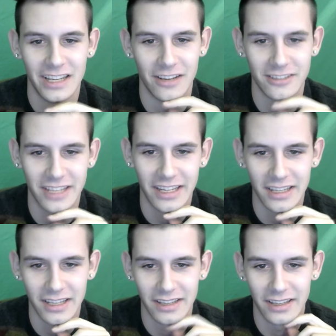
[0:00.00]
I was
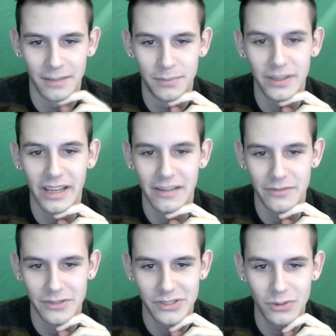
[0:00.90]
getting a plan
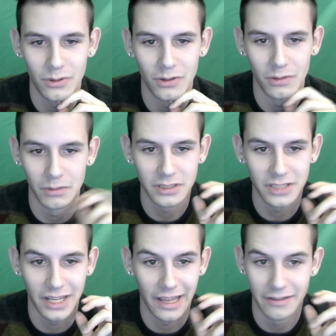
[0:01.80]
for school, which I had